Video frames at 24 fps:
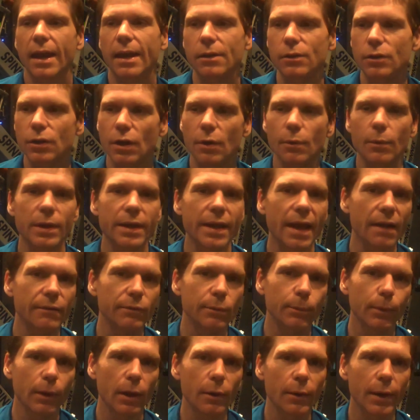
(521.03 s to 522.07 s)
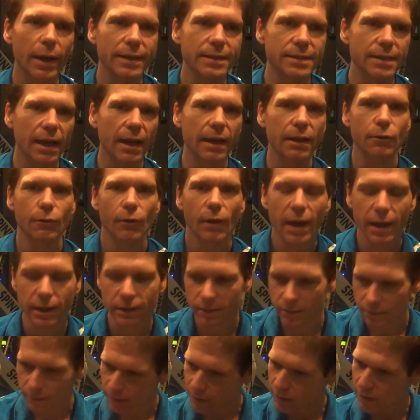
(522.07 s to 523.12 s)
And when you have a blowout day, great,
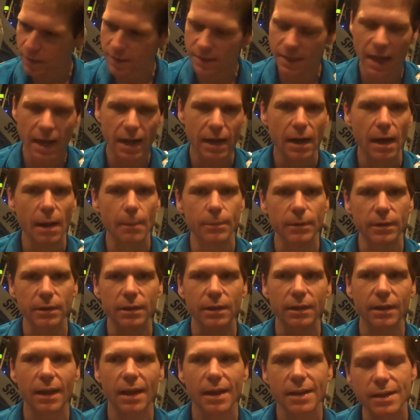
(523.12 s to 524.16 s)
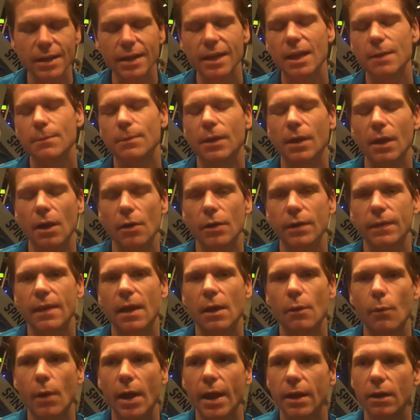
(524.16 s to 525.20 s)
you just add it up and you keep it going
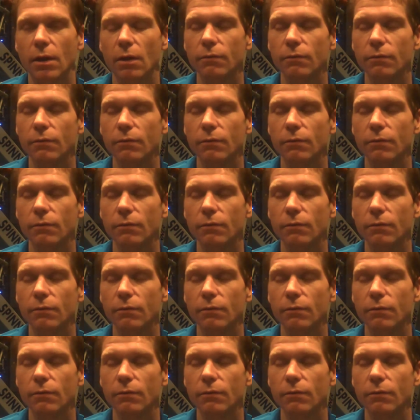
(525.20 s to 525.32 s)
that way.